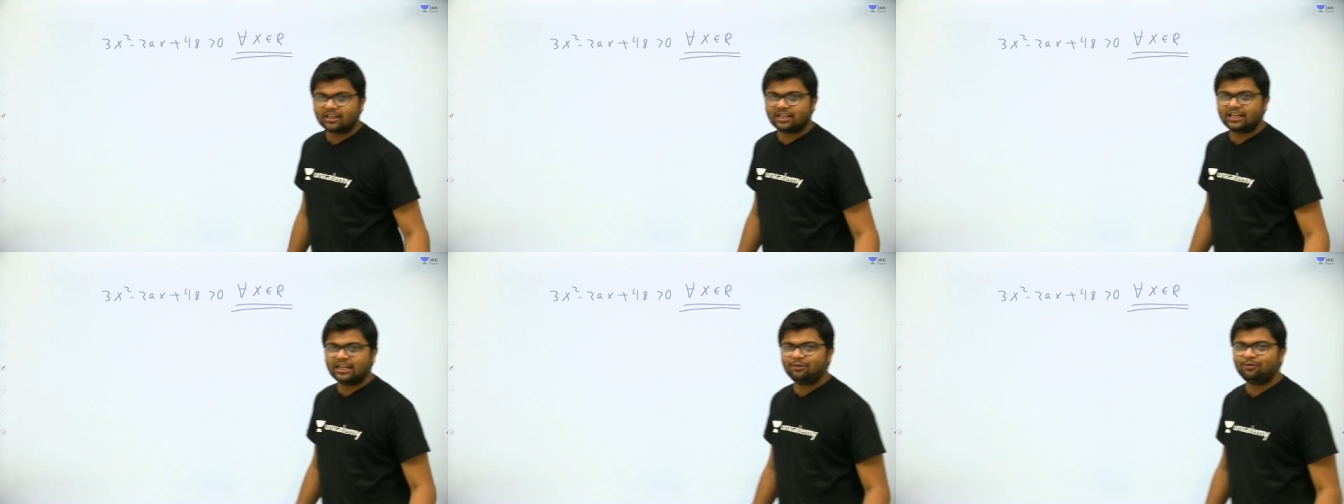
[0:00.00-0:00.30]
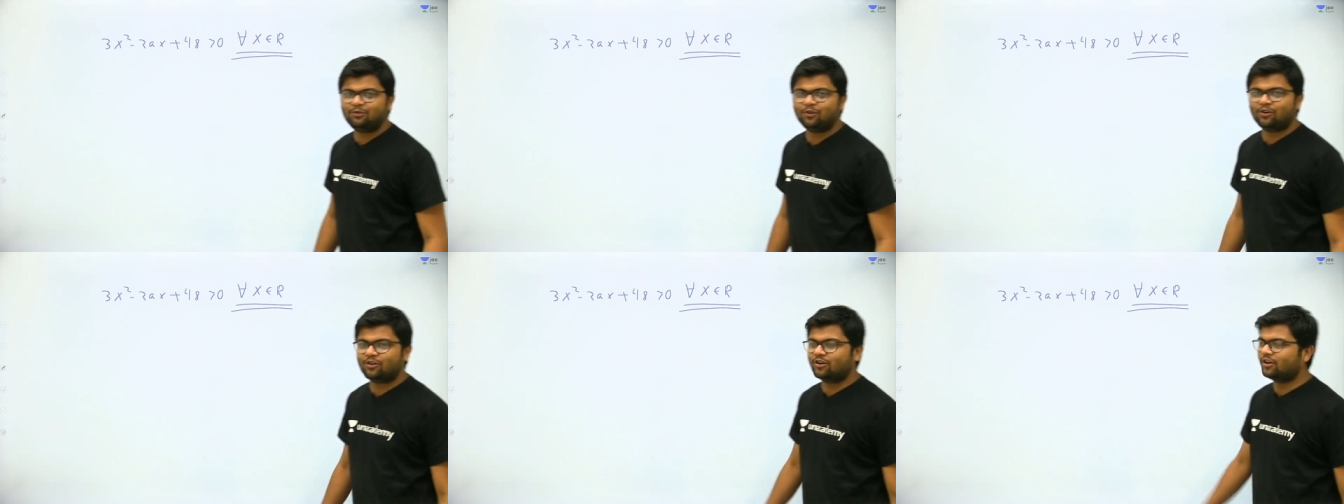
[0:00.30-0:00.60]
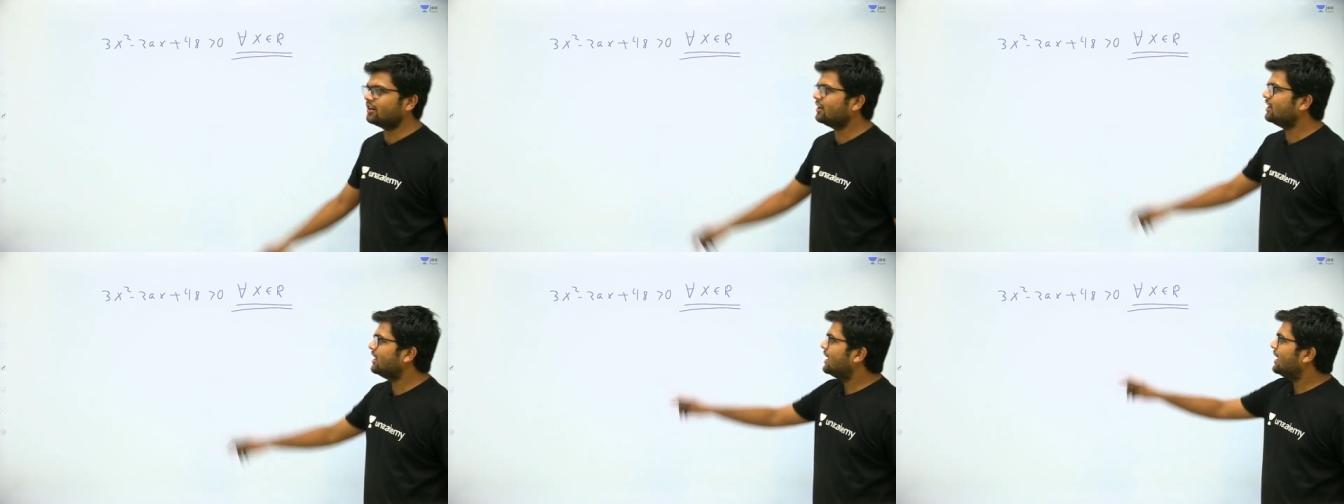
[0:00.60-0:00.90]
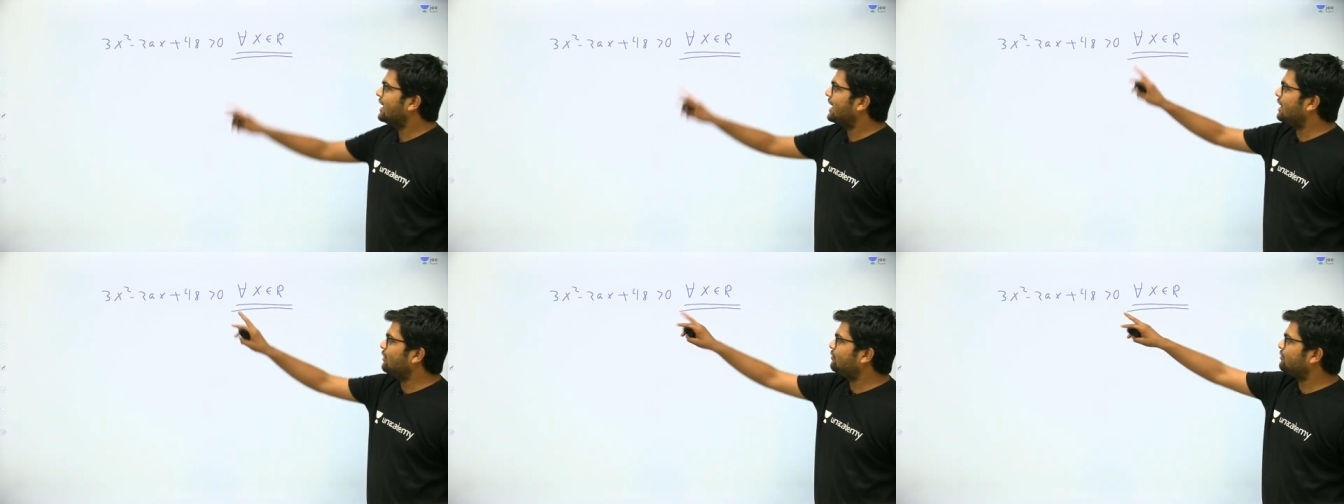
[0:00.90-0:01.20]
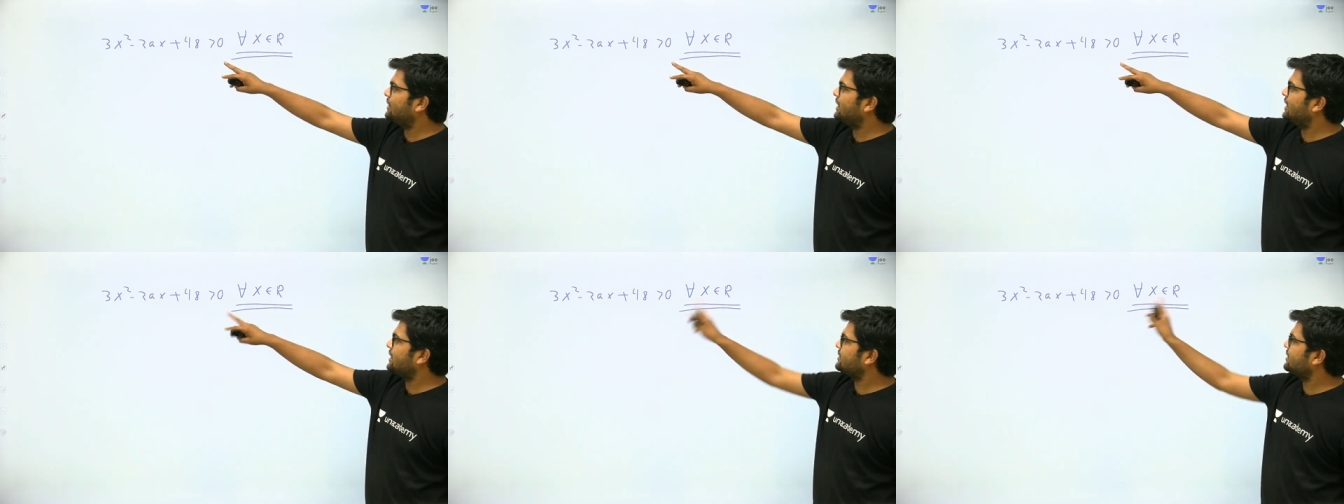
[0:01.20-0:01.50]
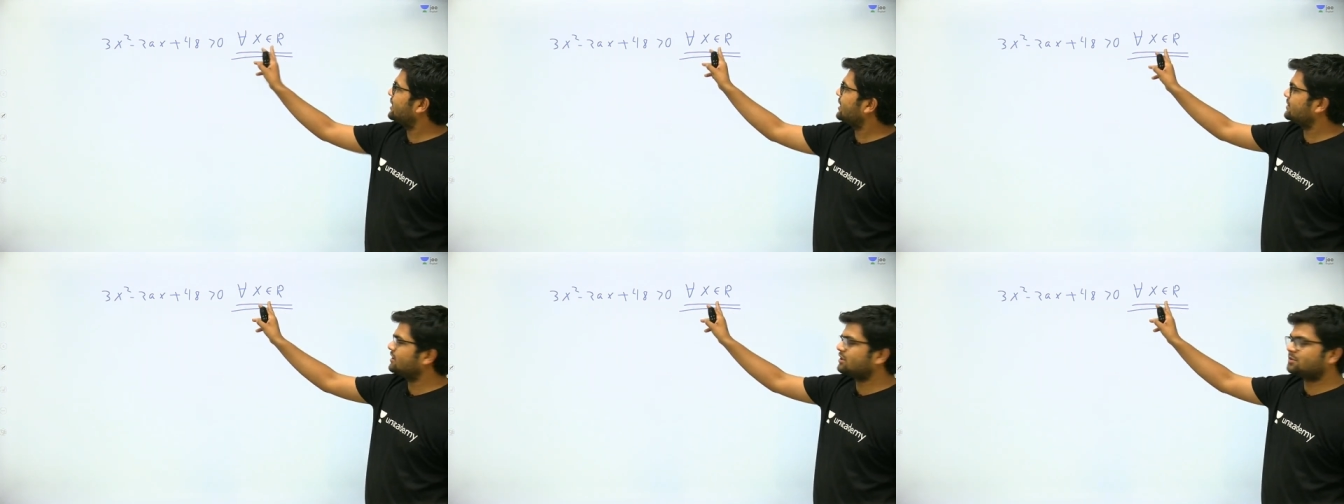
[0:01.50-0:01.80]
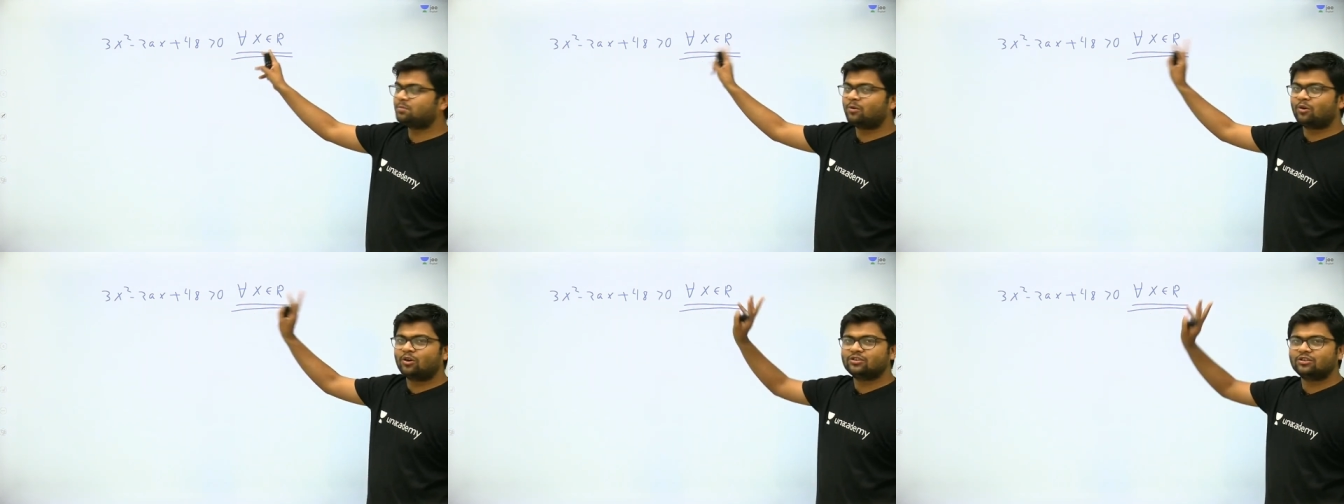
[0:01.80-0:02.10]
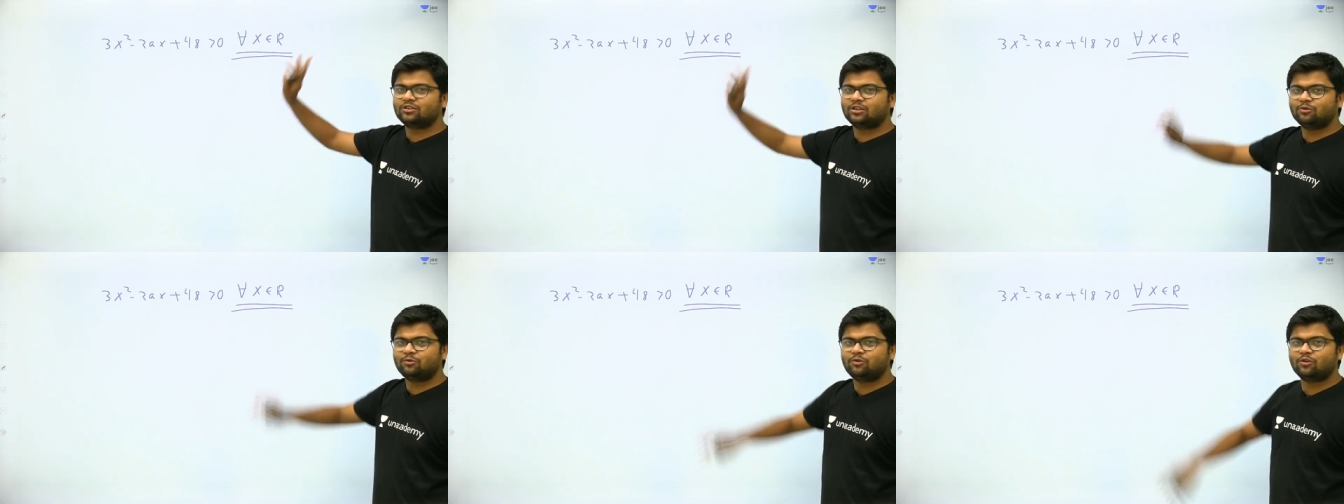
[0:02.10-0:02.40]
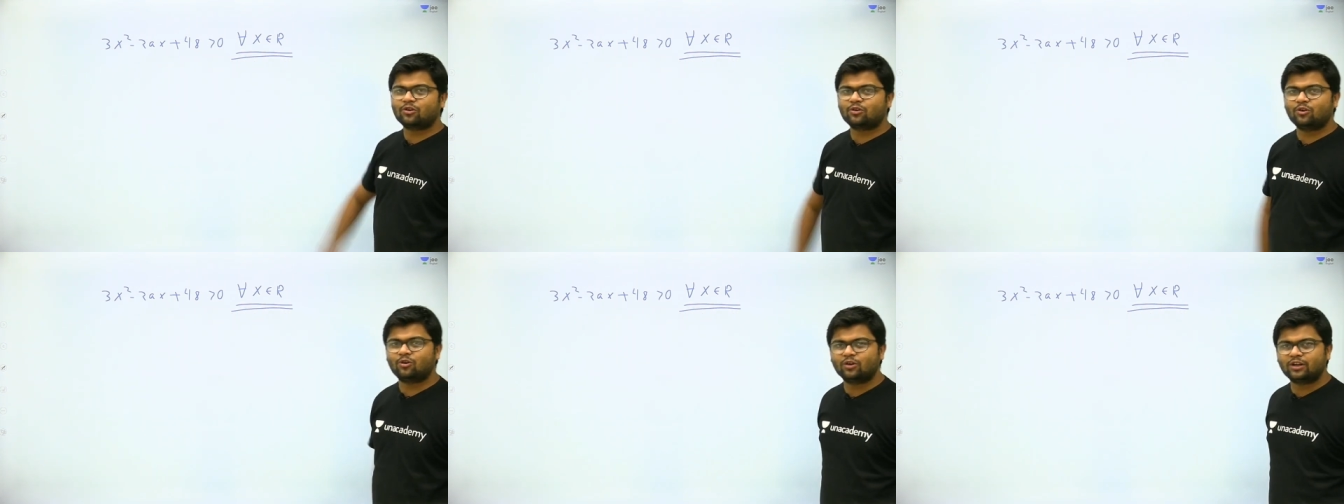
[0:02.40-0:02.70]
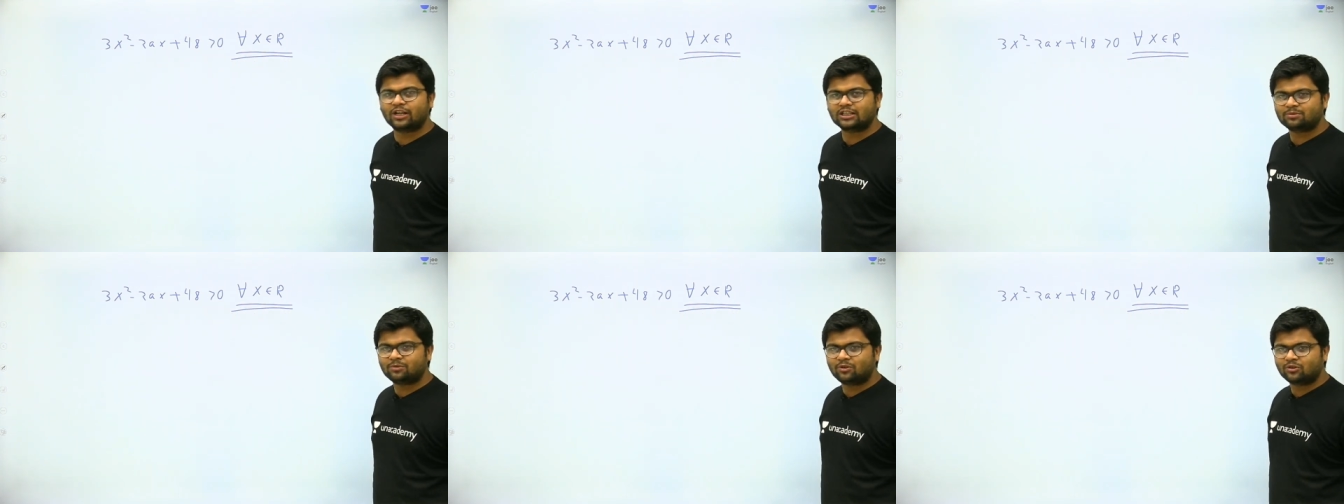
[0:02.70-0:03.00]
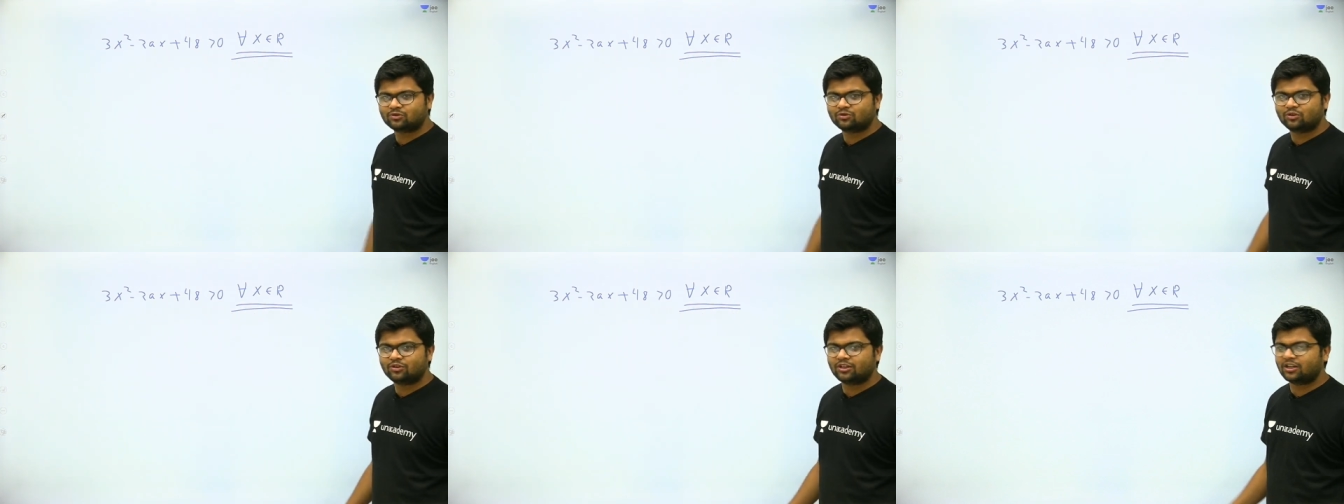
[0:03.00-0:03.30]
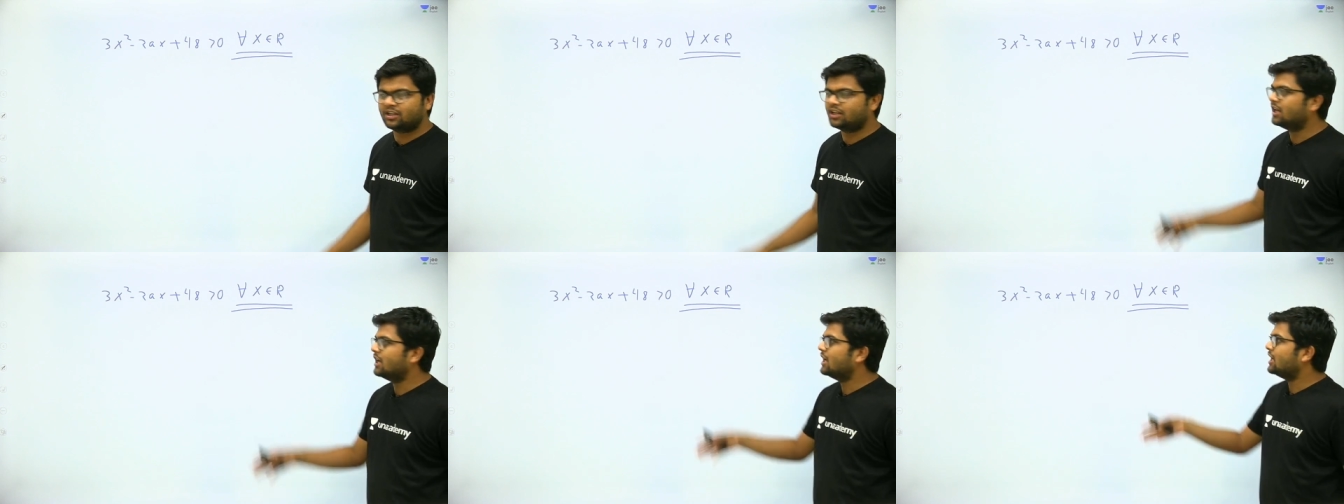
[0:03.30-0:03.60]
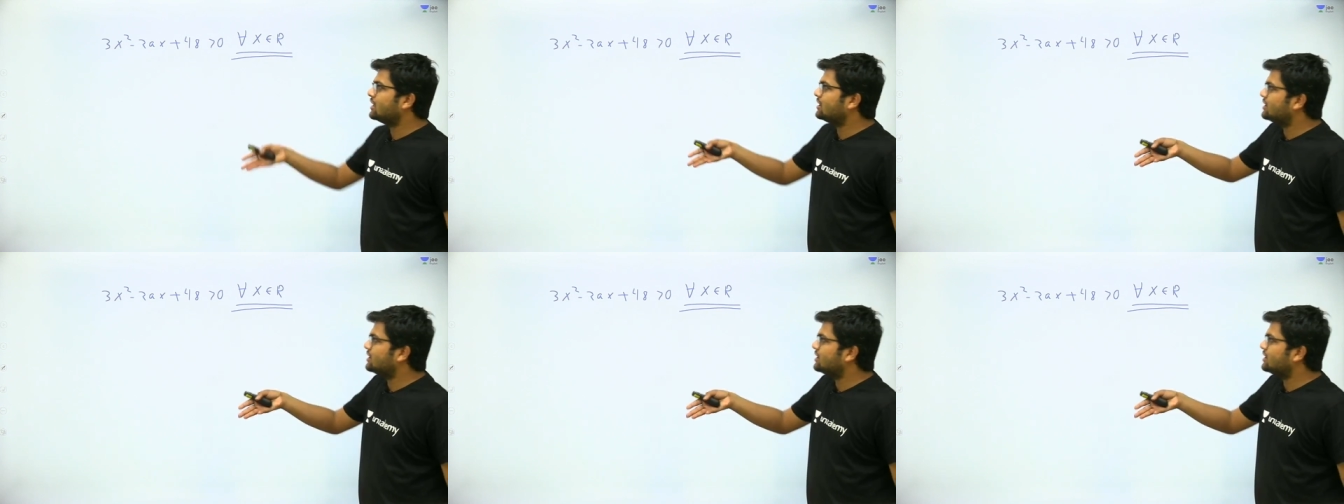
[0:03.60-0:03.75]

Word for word: Therefore, f dash x is positive for all x belongs to real.